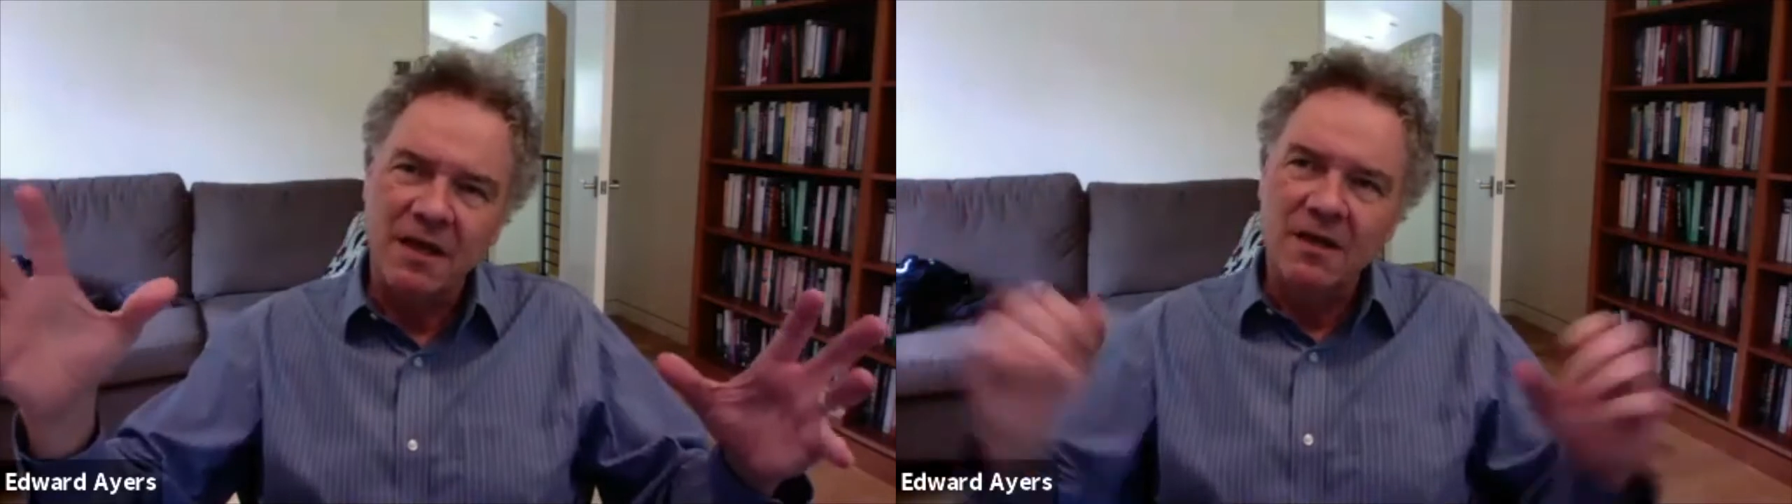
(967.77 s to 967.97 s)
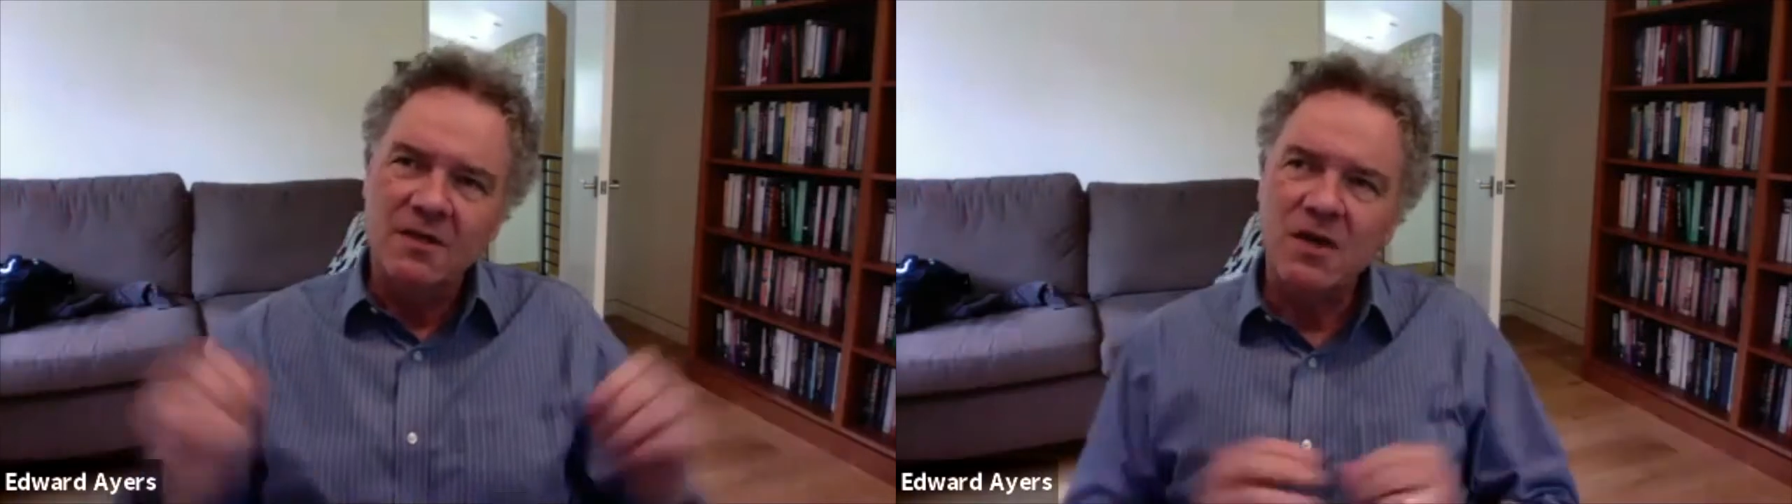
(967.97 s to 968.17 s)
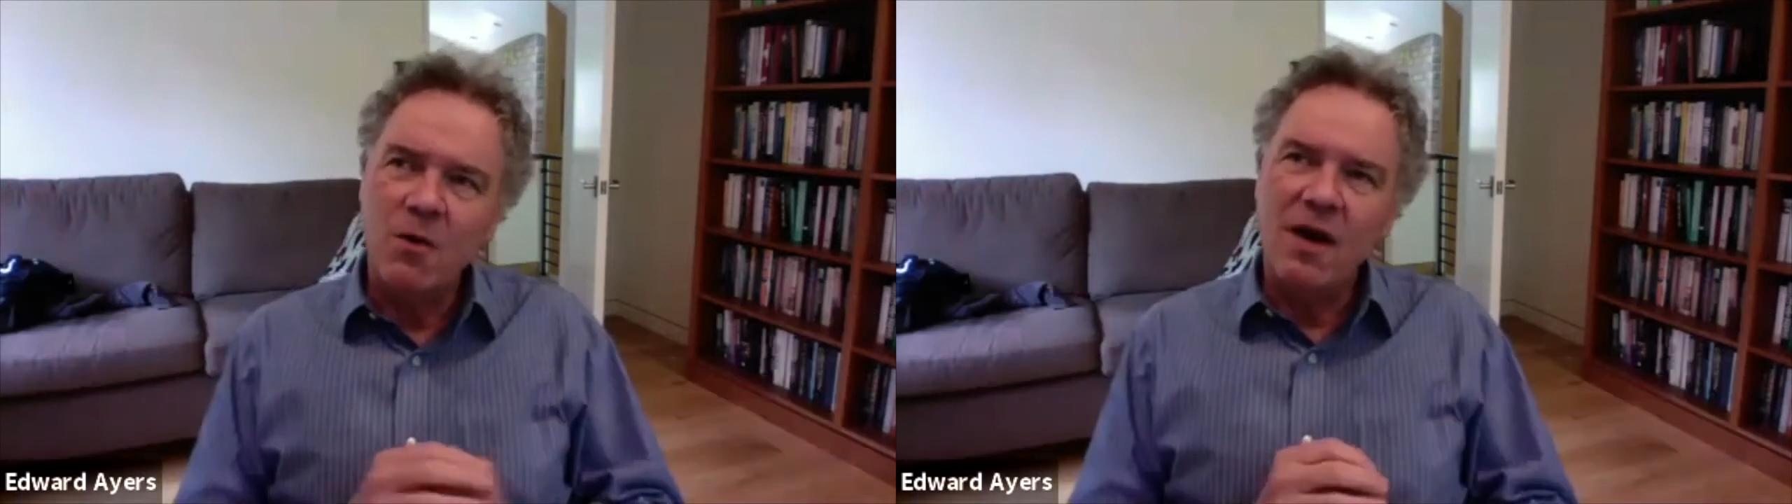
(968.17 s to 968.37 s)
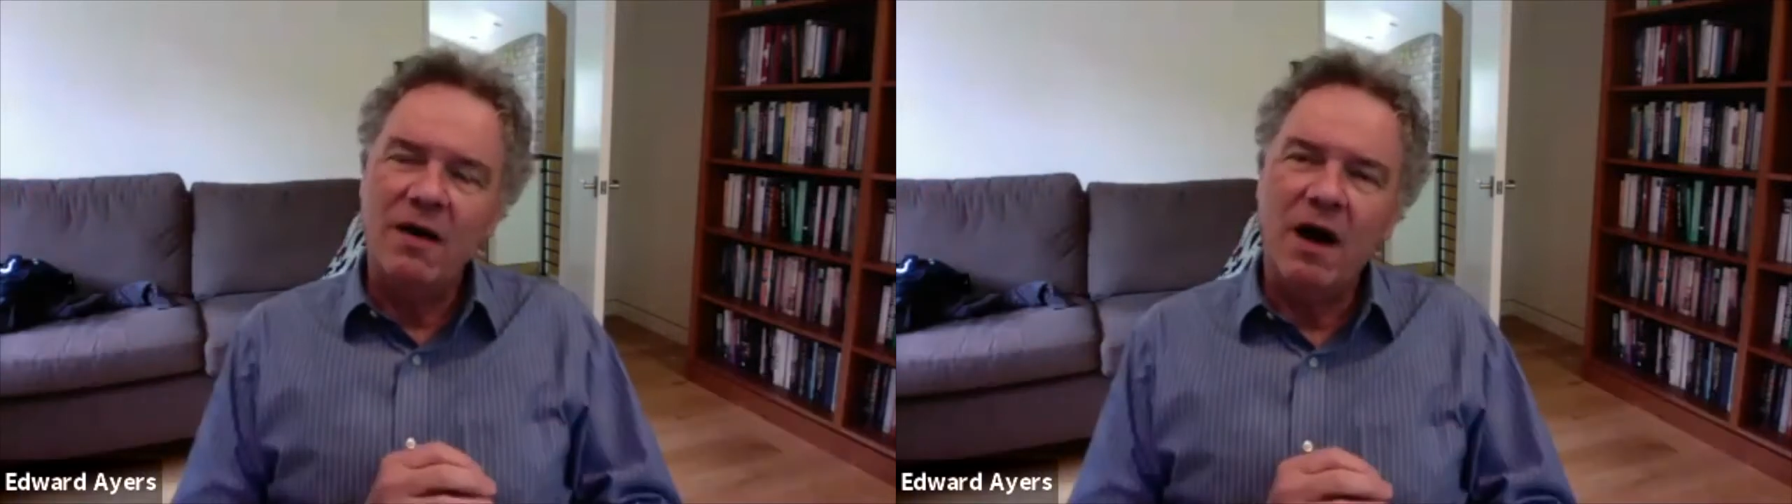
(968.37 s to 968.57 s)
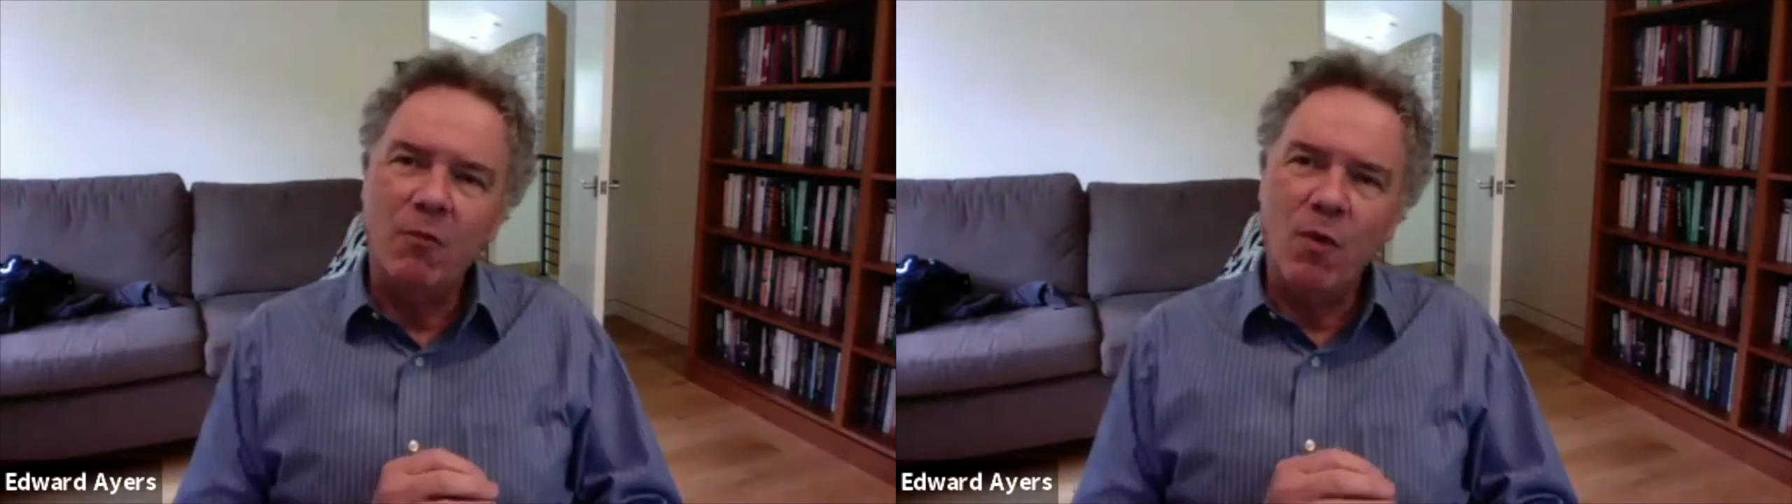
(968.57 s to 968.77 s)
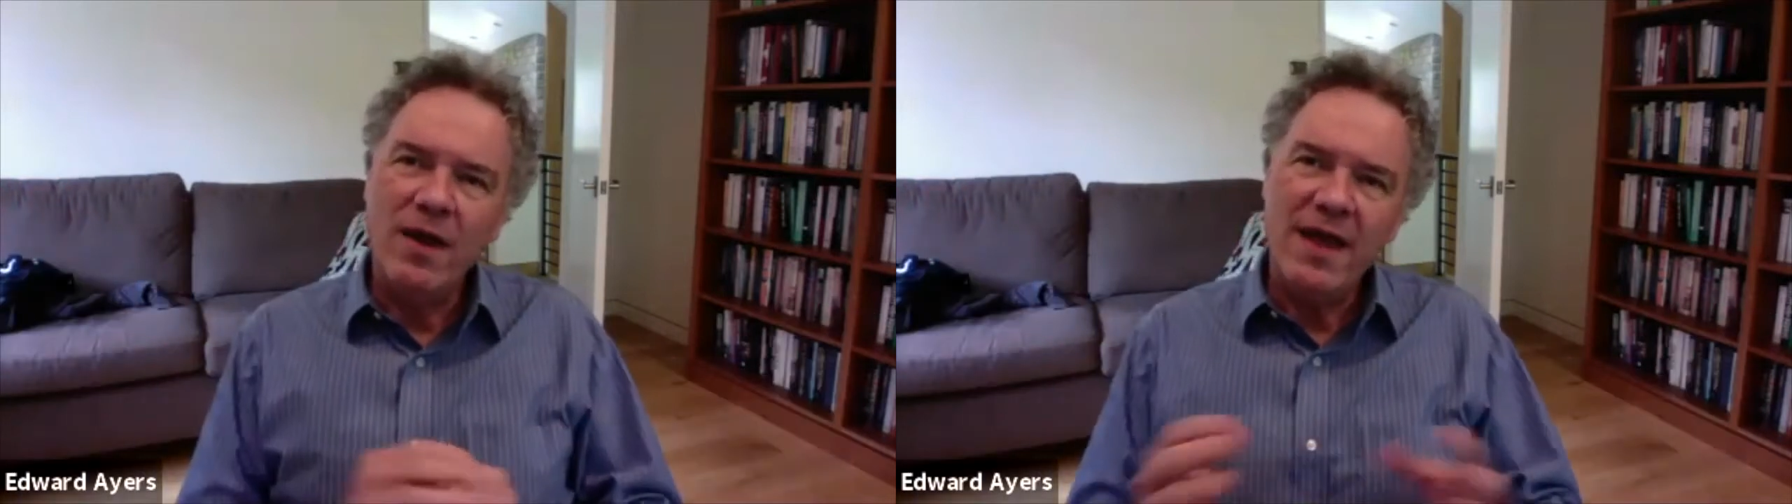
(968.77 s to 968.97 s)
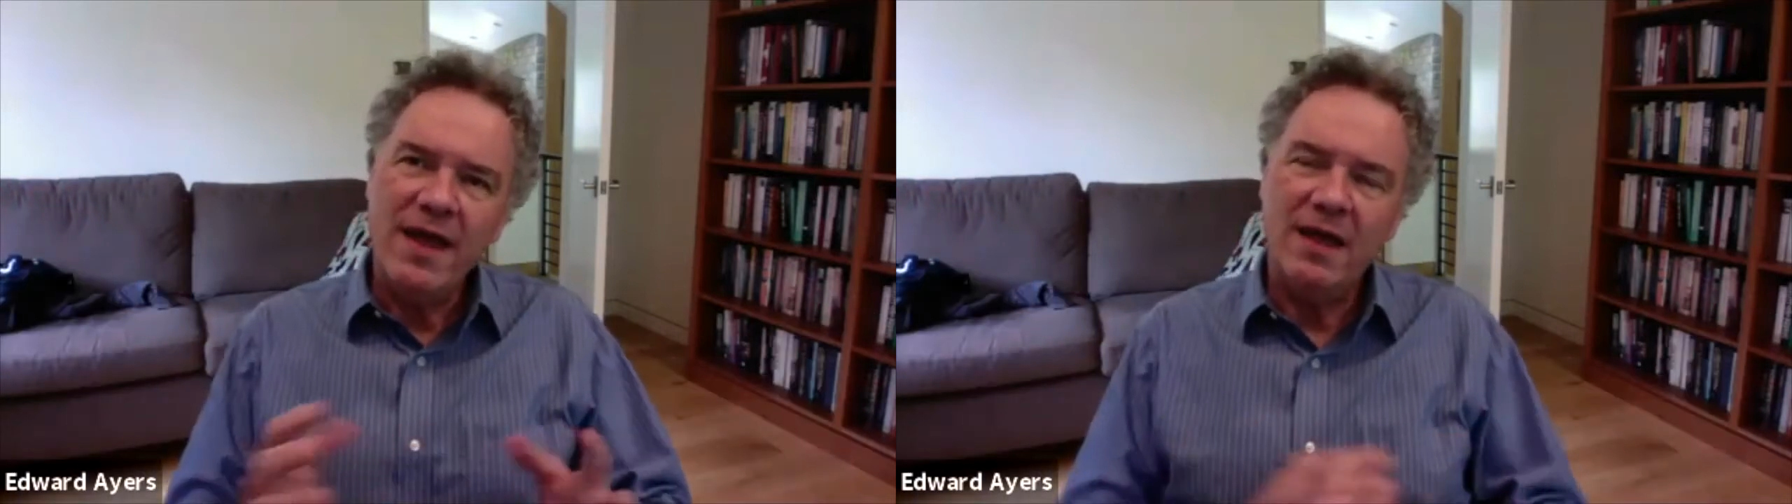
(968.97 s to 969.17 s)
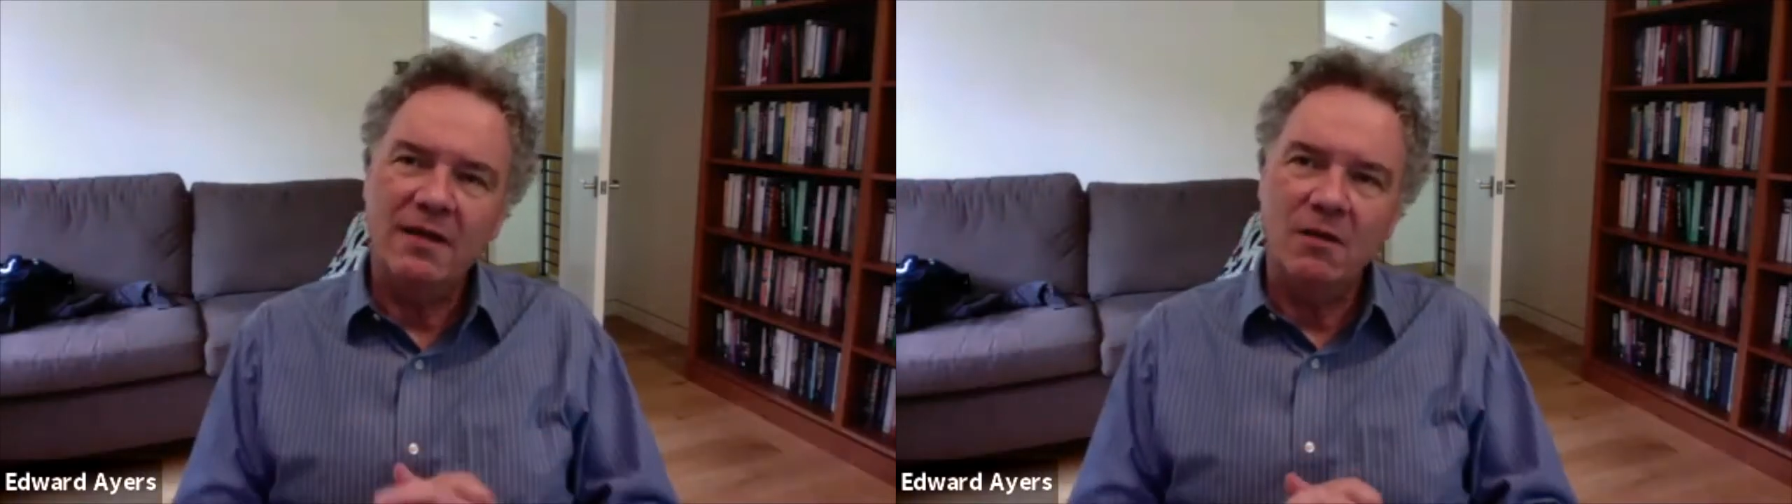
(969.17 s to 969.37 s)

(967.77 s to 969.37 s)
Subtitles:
So on one hand,